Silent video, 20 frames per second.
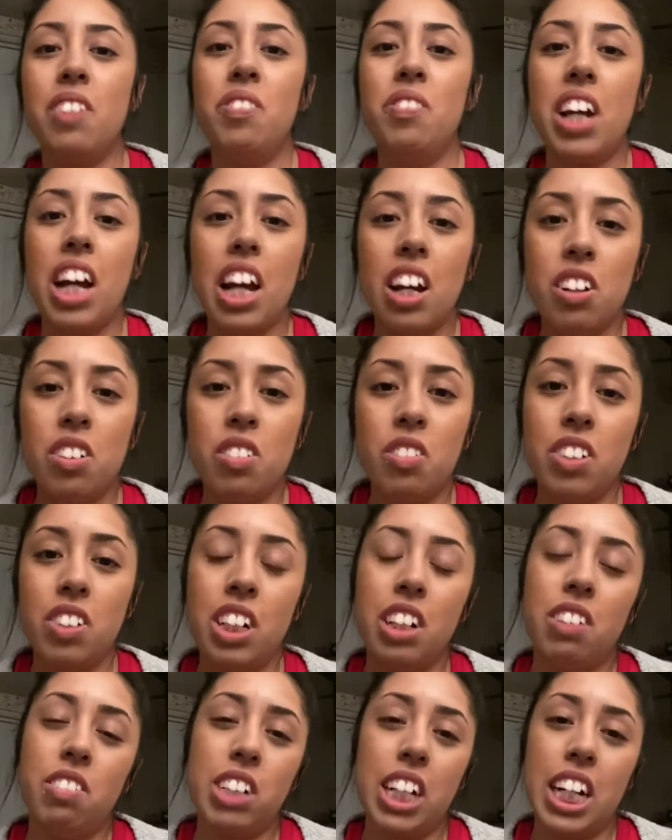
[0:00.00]
out
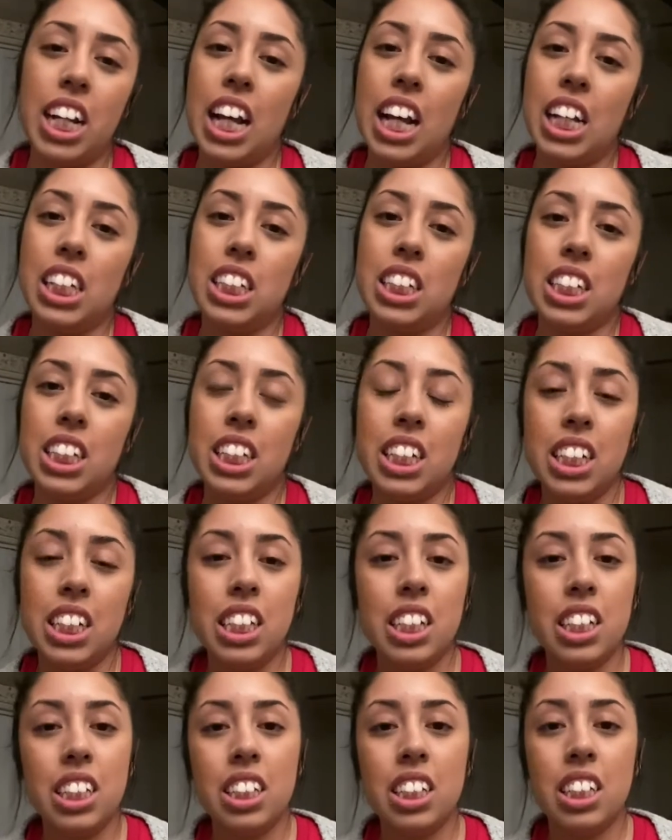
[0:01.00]
whenever I had to
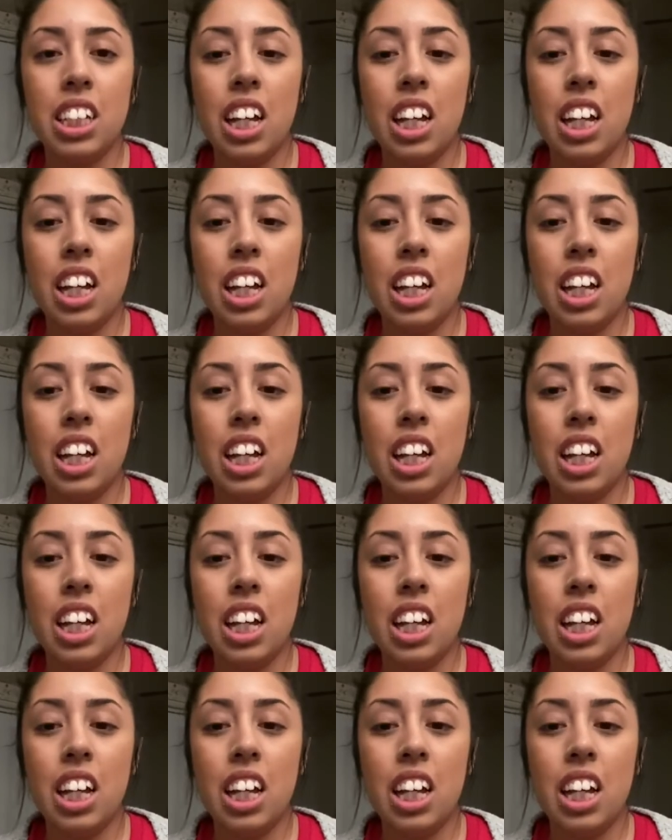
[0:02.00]
eat,